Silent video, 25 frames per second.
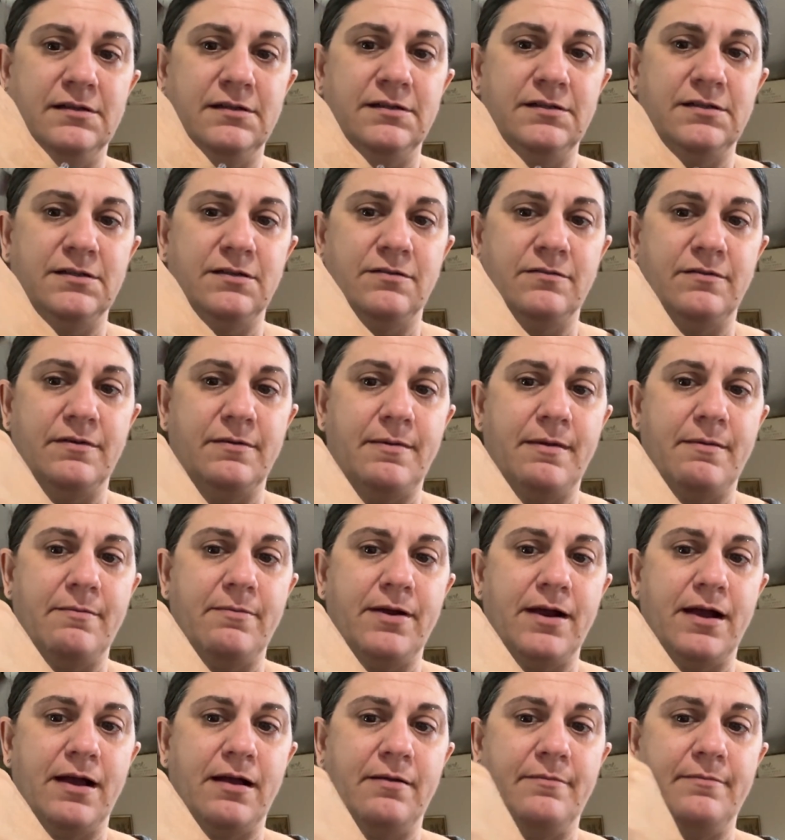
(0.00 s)
don't
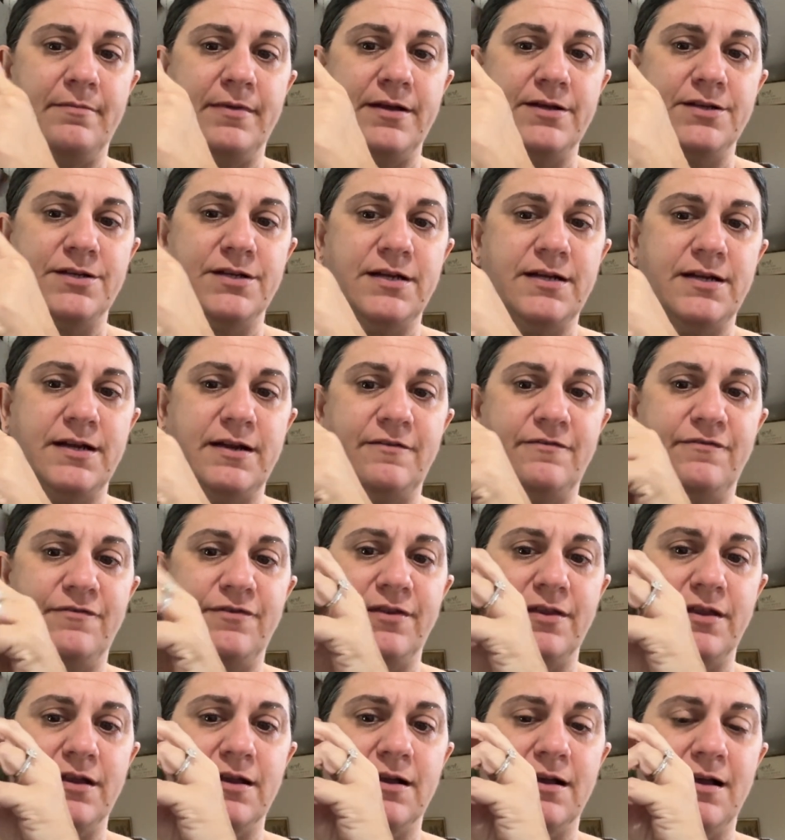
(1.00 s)
remember how much I did
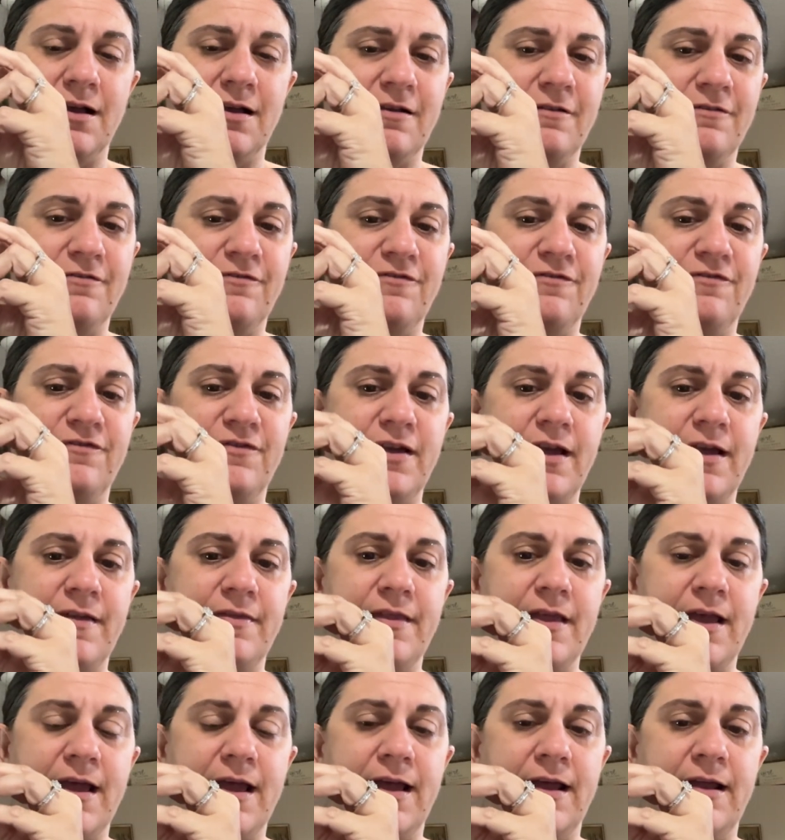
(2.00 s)
for the cuff,
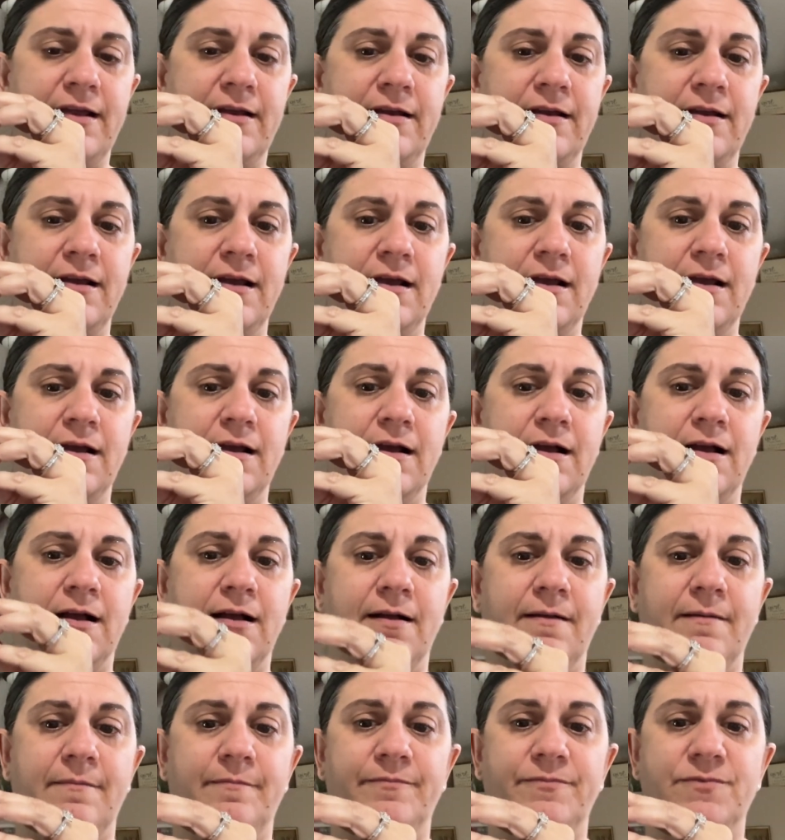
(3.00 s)
and then
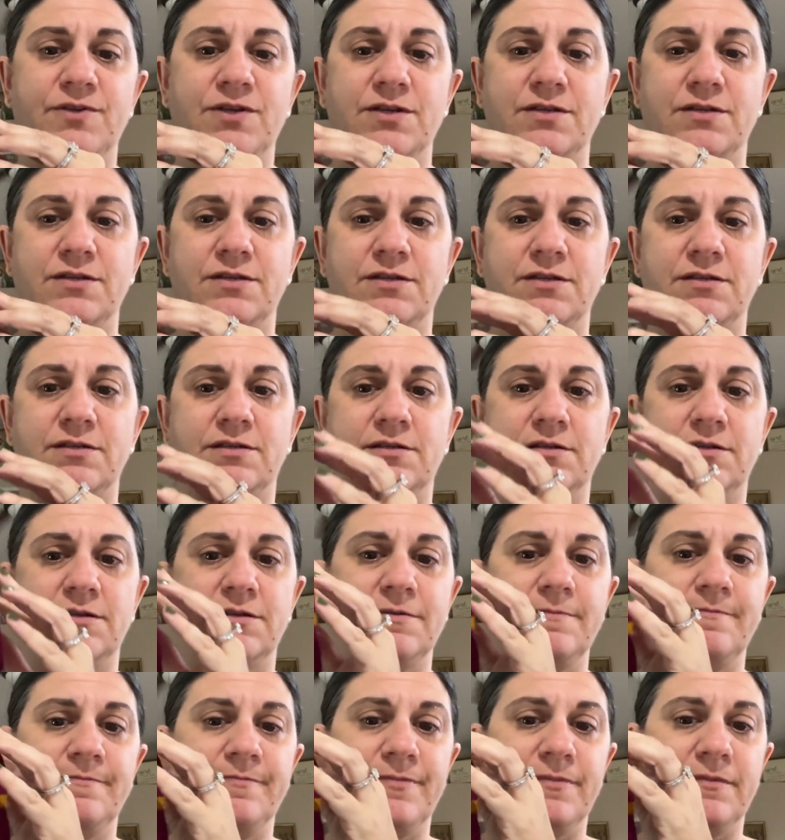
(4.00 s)
just
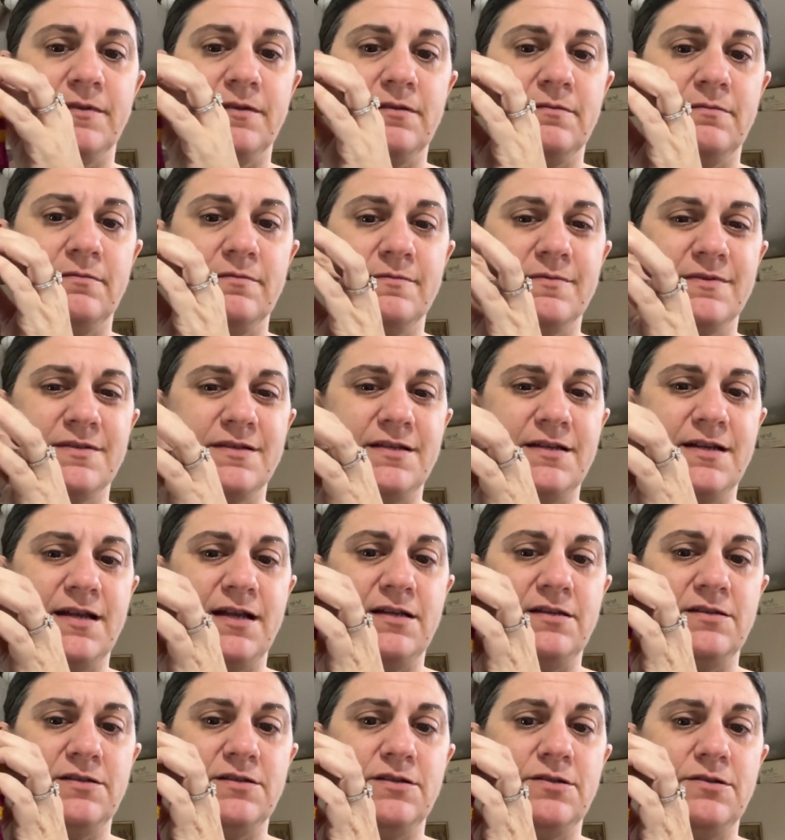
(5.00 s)

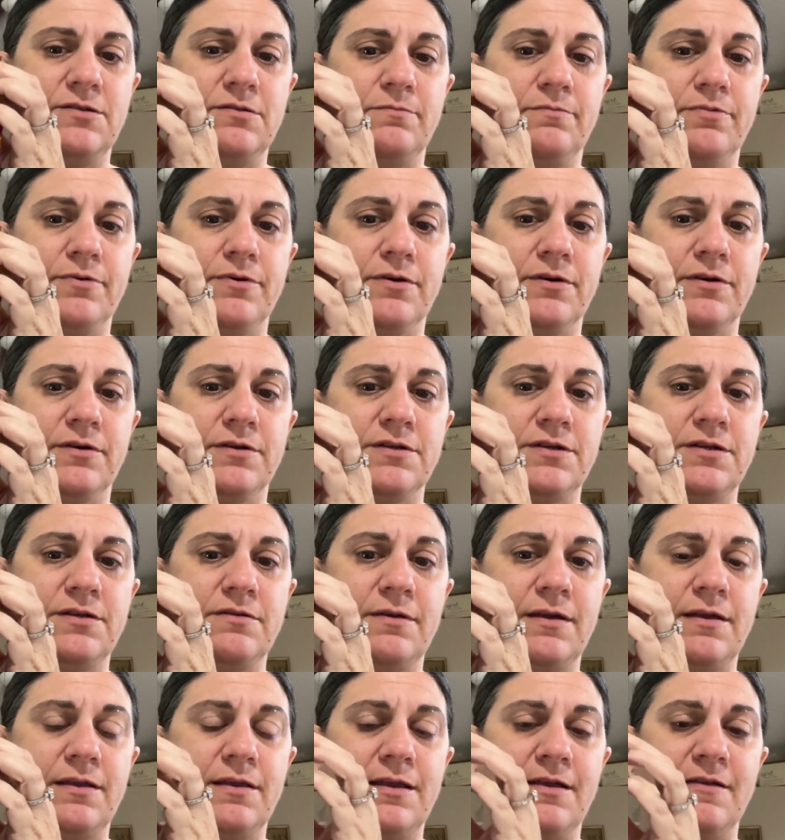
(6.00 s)
knit 2, purl 2,
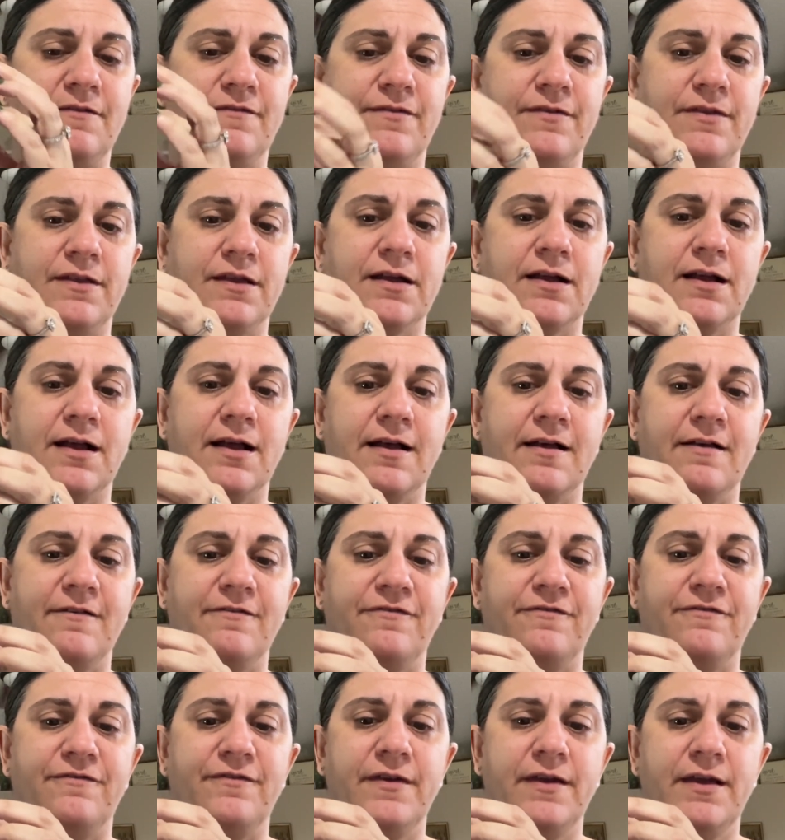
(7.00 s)
I think, for the
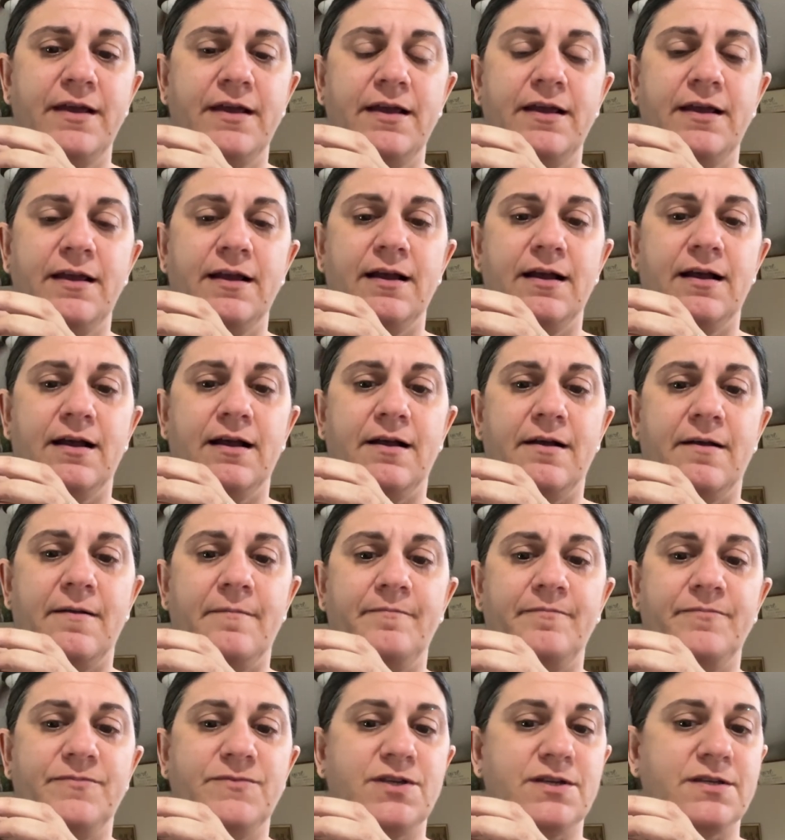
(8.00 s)
cuff.
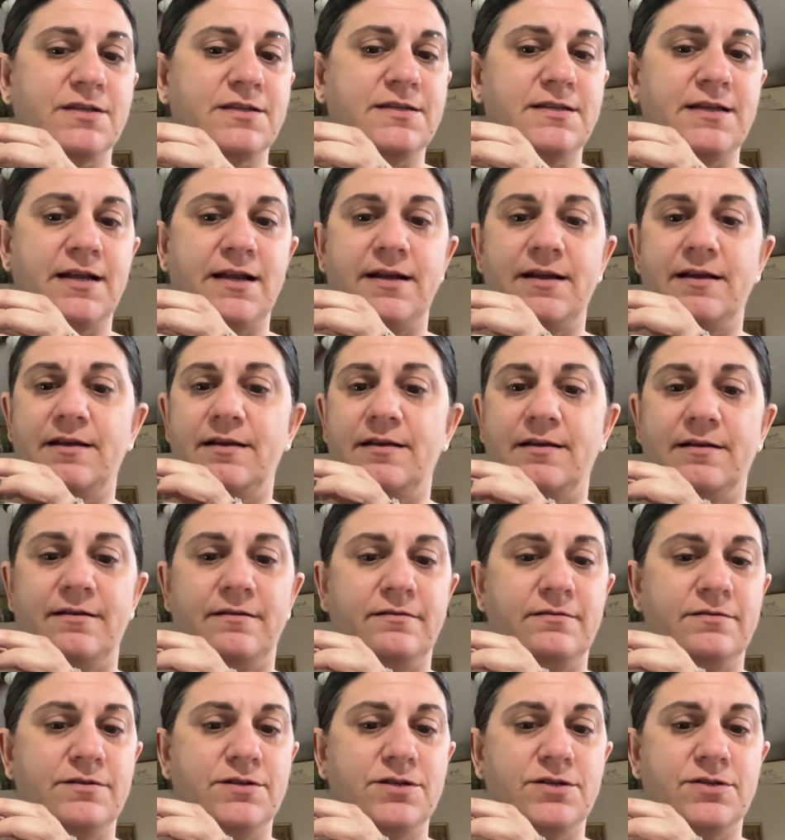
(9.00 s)
Just did
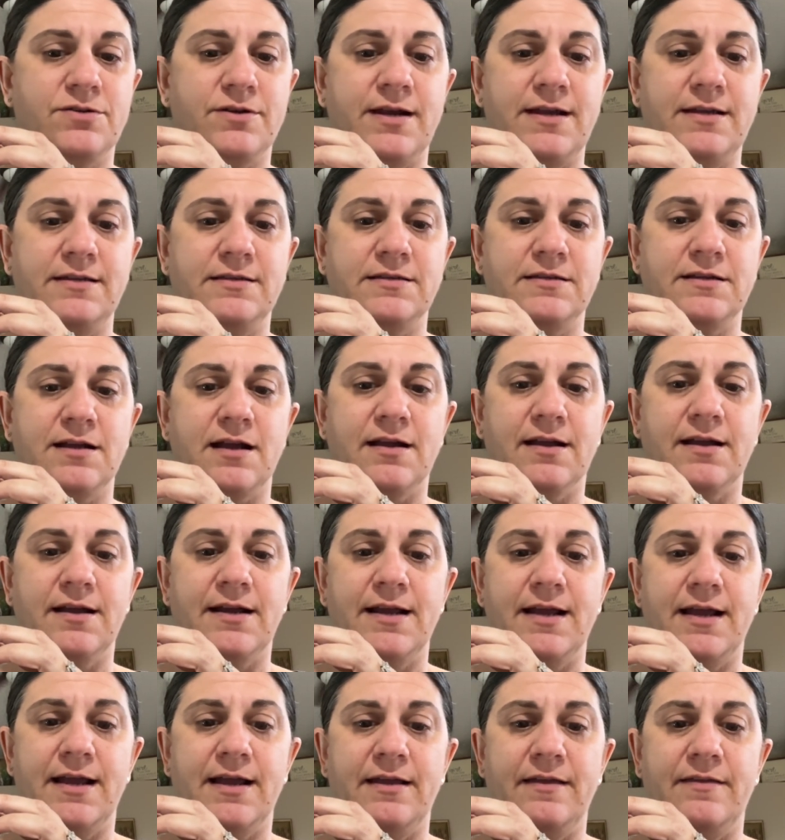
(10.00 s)
a straight
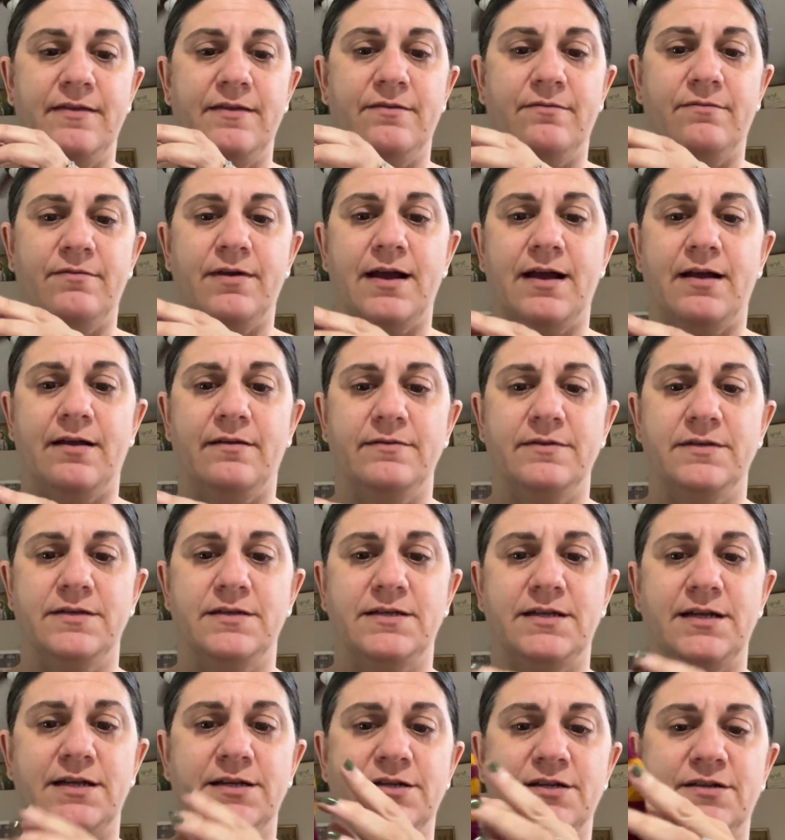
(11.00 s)
stockinette in the round
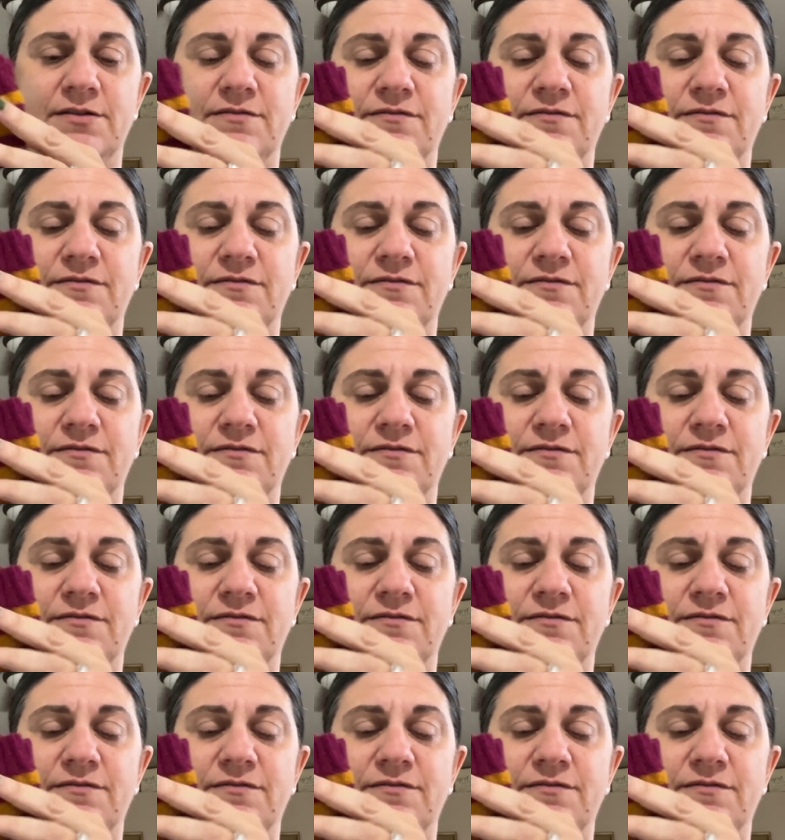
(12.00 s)
stitch